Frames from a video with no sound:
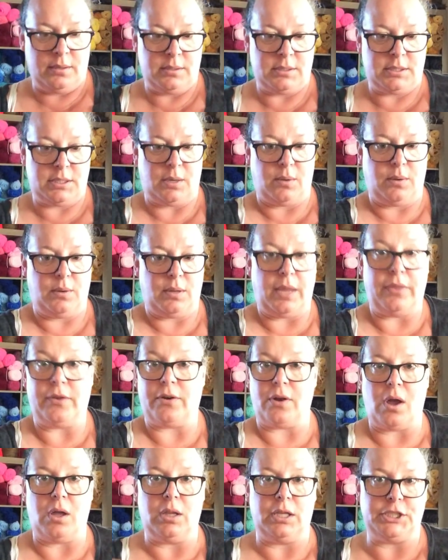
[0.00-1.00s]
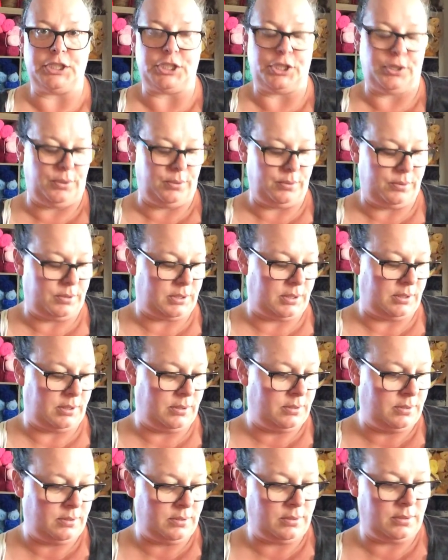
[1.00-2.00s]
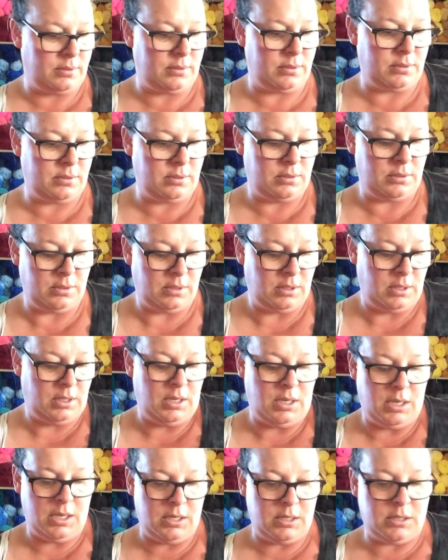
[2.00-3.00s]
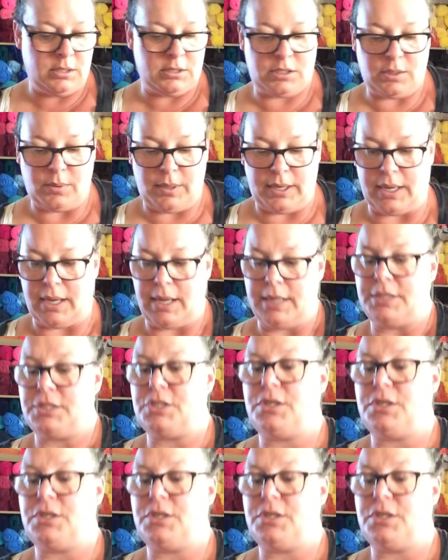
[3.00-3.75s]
So, and they're all in 2s. So I got